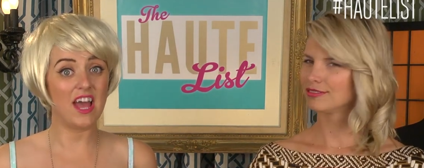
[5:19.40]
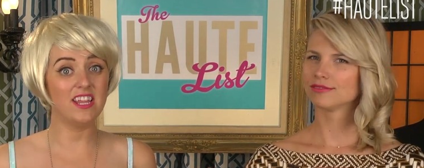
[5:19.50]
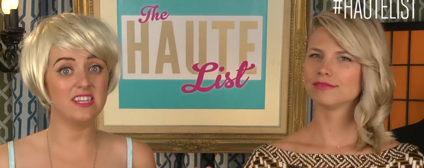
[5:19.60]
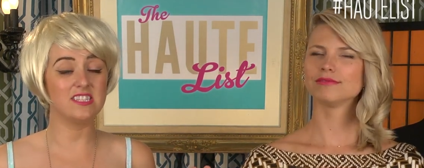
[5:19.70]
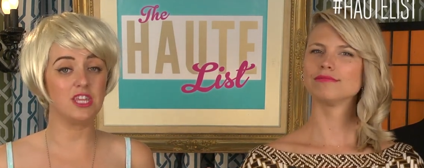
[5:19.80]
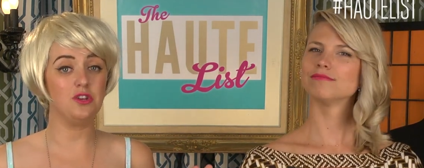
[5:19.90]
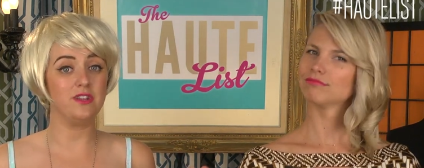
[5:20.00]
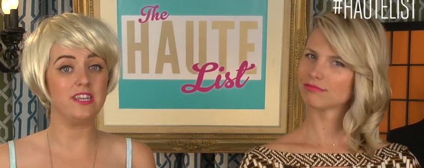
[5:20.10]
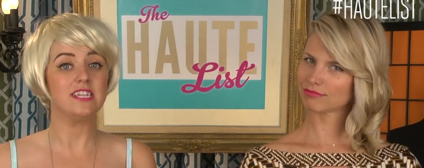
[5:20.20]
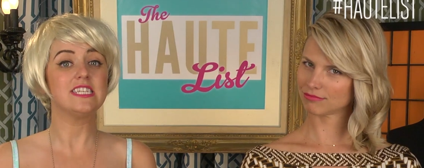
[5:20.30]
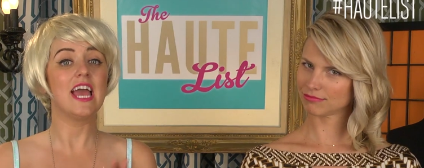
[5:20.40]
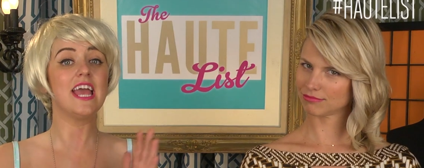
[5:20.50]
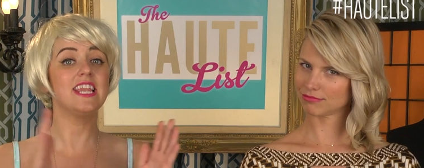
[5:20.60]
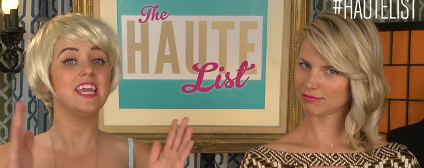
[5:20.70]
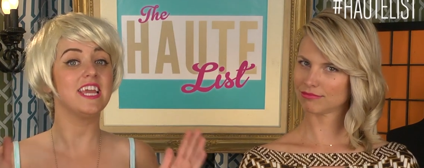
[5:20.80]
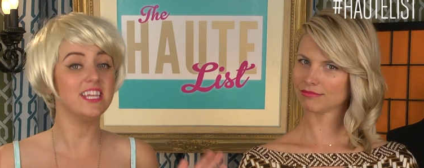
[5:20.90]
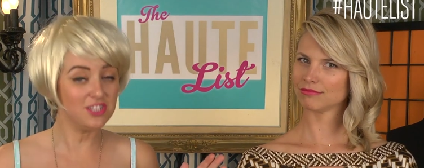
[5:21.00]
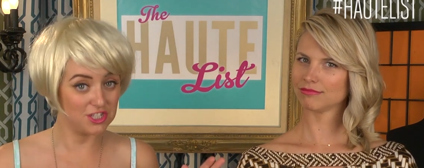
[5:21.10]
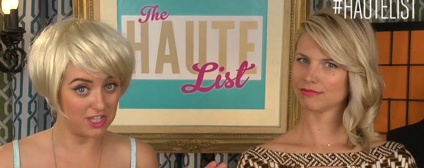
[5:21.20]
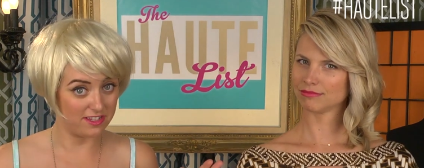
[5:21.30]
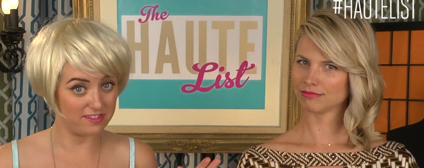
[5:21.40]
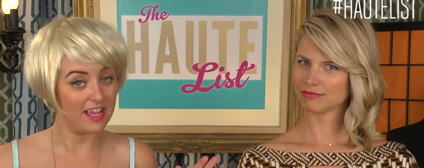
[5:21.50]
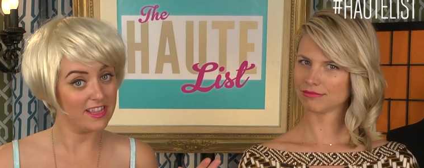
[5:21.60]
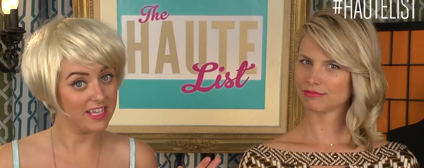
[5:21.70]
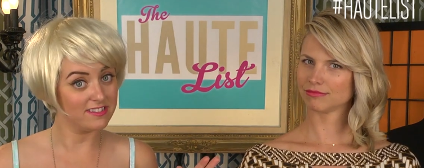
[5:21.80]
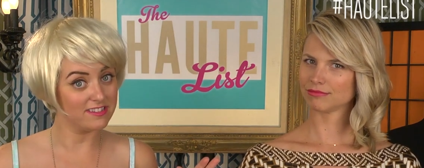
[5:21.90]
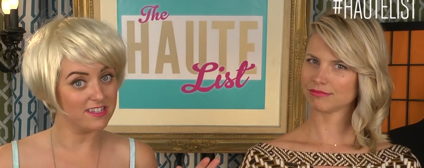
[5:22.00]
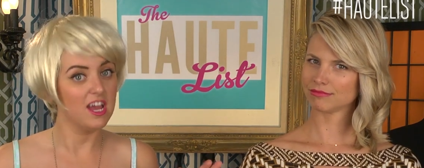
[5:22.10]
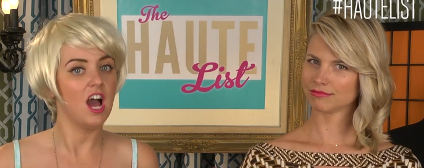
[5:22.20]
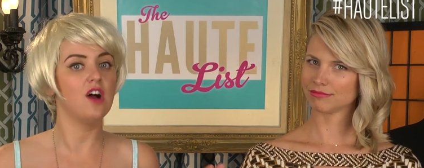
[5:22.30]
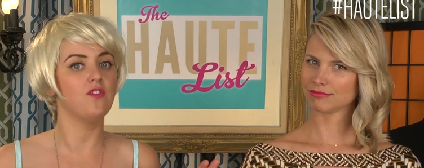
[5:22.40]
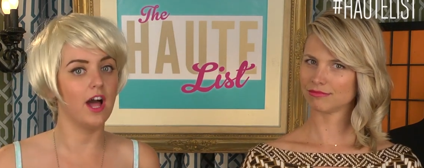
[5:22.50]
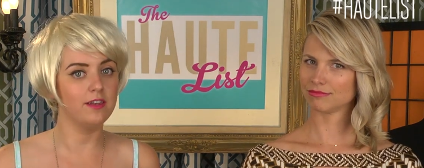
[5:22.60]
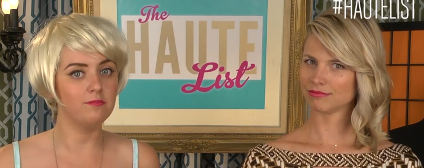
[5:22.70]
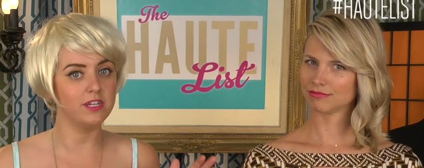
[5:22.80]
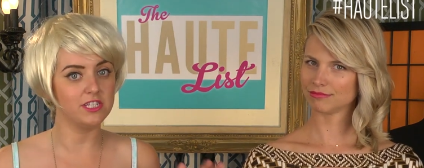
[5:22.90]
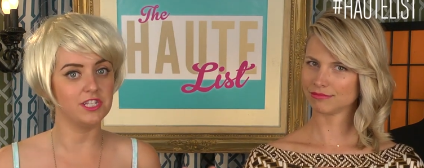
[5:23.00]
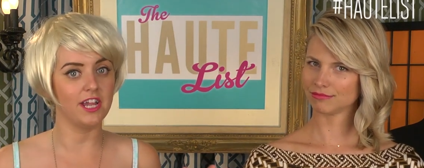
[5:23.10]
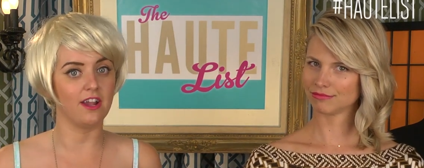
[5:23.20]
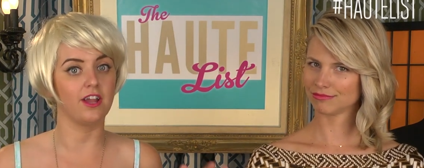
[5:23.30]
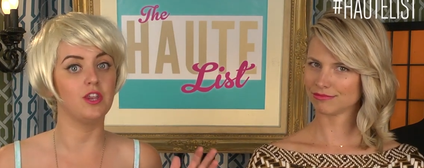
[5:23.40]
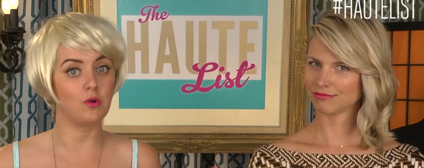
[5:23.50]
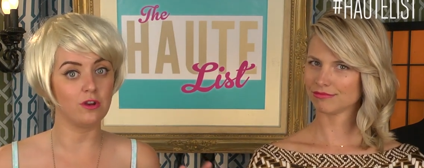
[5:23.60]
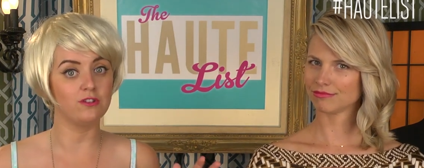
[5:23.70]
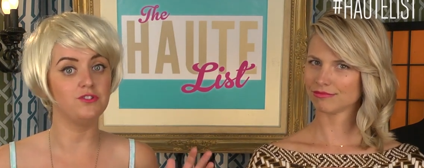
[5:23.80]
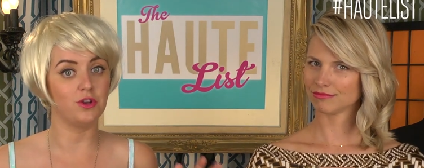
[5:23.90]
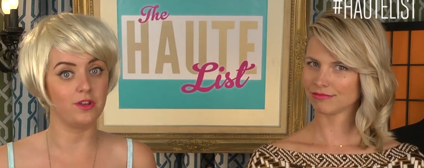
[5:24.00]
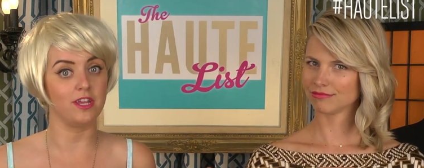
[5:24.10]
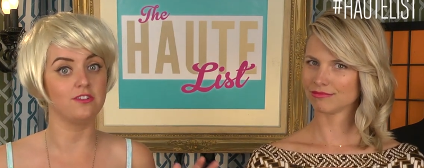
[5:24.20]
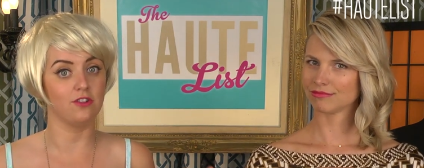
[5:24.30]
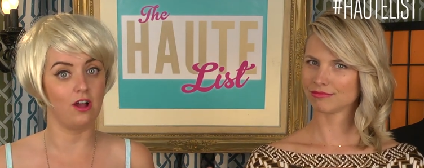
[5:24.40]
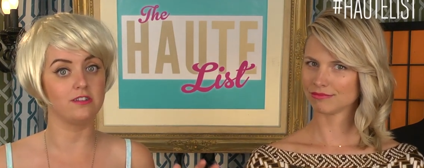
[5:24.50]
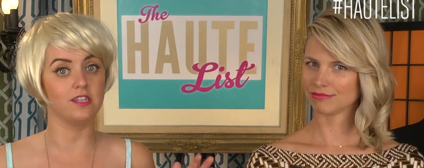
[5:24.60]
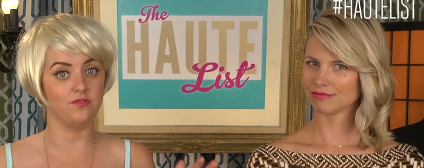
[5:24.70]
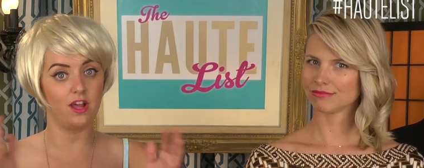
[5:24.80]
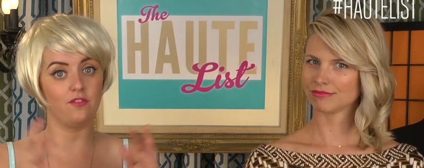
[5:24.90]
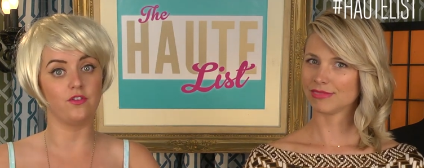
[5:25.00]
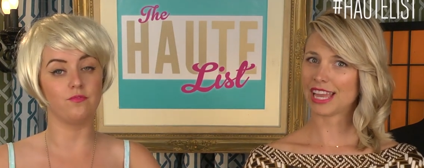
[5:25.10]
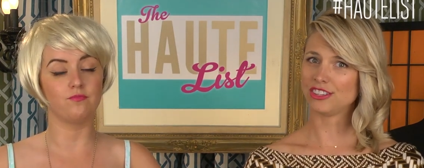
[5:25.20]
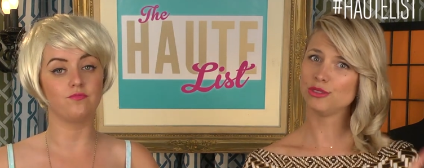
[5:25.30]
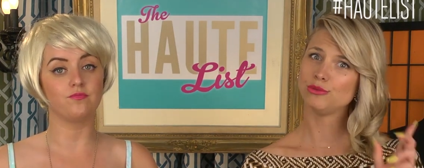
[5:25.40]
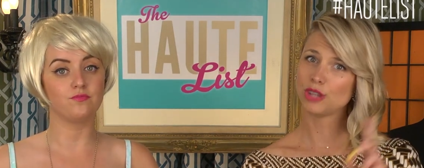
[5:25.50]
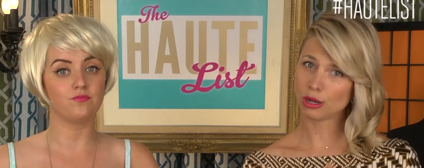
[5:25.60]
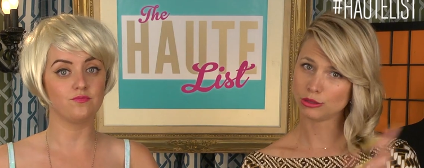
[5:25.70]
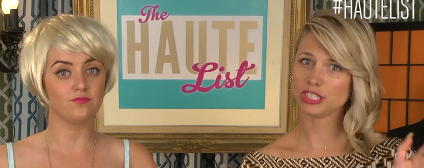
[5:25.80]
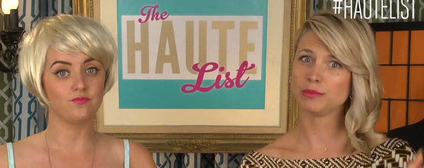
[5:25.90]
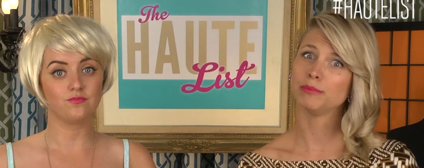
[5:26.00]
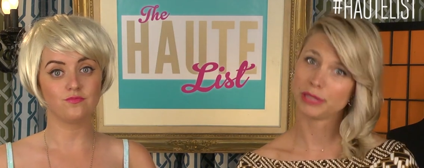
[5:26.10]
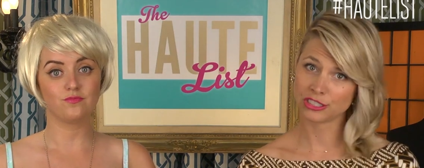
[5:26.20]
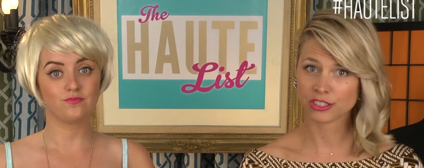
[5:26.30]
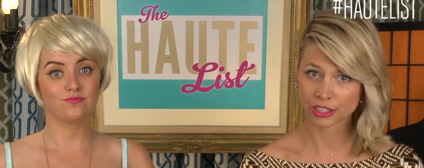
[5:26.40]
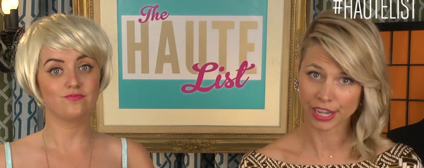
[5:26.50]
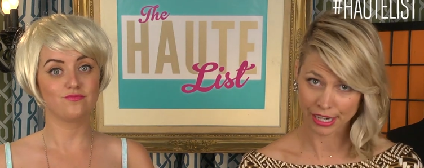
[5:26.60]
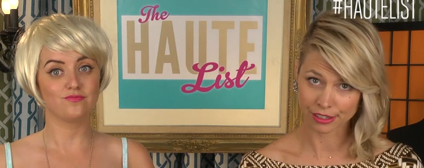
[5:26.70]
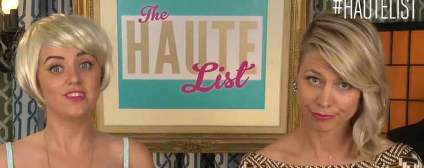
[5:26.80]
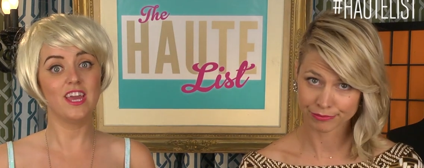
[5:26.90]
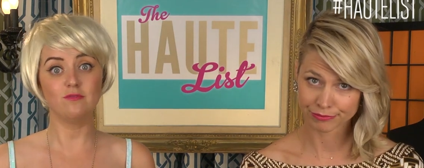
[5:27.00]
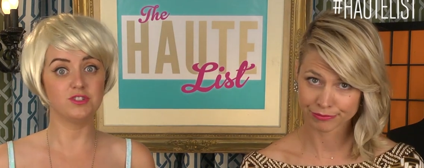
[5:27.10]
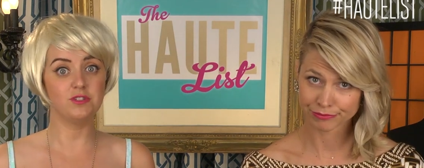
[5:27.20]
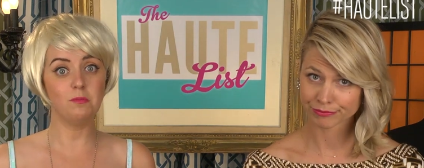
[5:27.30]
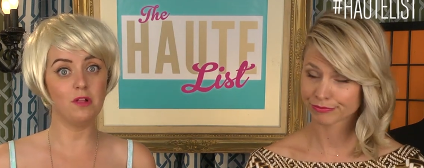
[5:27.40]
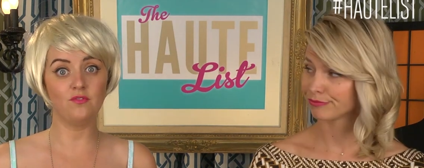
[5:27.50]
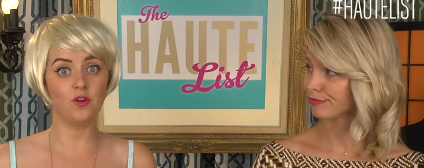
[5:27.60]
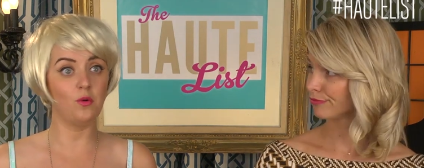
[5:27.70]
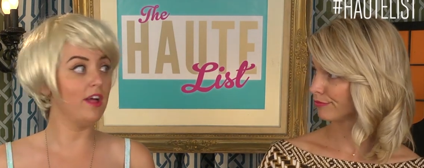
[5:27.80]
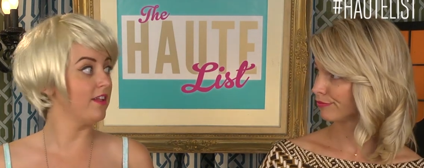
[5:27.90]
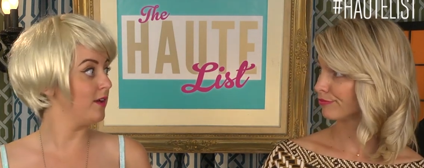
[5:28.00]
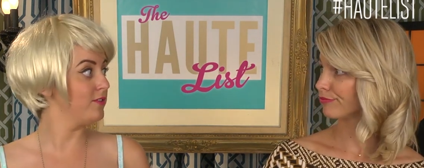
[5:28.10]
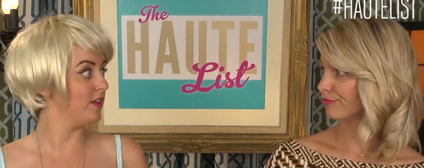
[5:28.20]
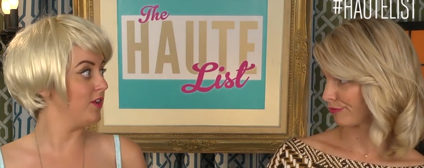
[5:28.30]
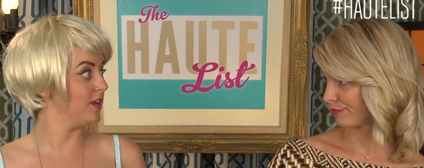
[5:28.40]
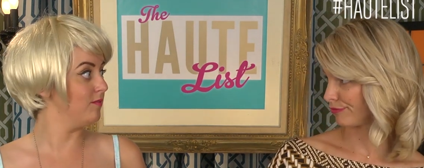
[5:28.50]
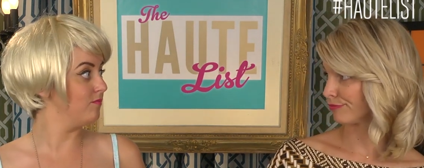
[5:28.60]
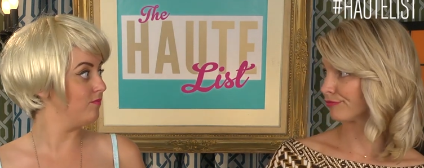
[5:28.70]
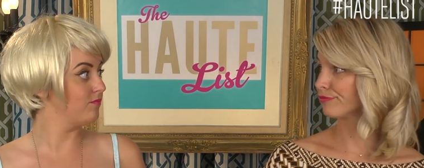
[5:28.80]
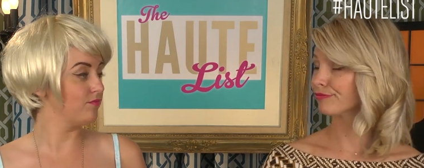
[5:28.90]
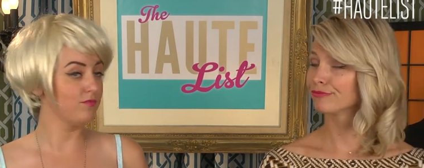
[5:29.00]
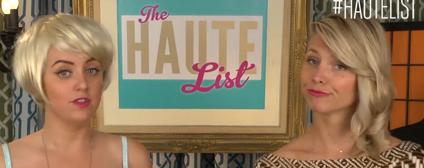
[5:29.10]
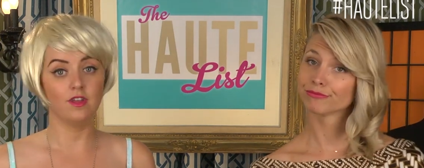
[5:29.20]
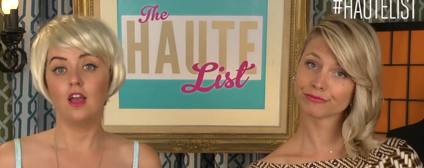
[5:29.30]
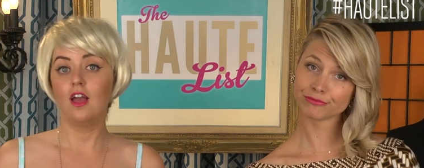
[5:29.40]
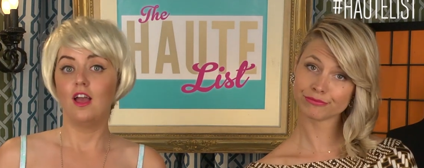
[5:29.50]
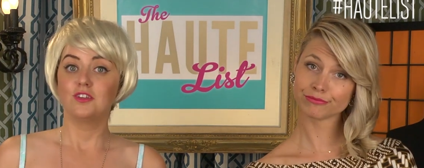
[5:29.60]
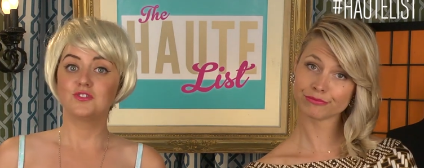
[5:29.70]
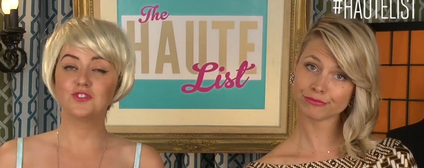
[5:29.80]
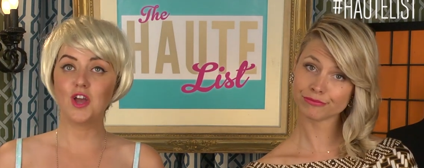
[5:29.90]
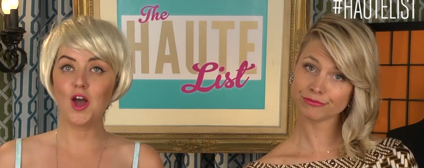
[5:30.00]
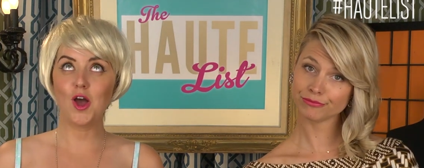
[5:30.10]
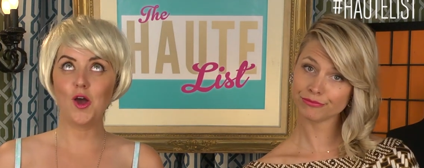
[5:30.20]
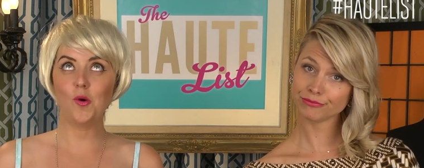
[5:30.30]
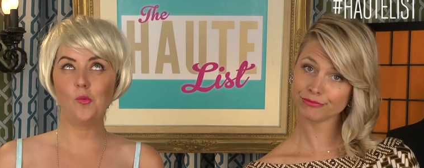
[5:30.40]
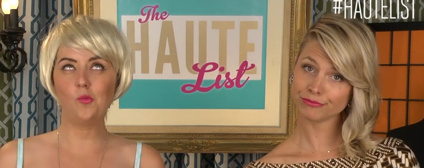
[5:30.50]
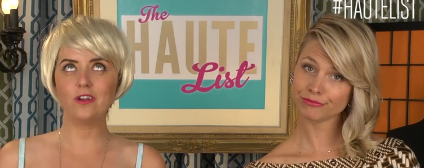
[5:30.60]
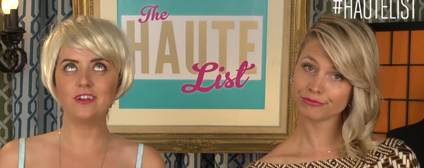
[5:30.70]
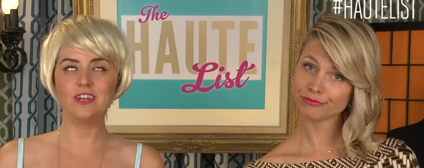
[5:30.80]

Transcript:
Speaker 1: that is that you need 10 inches, at least, of unbleached hair in order to donate to Locks of Love.
Speaker 2: And you know she's been bleaching her hair. Yeah,
Speaker 1: she's been blonde for a while, and I was loving it. Mm hmm so we're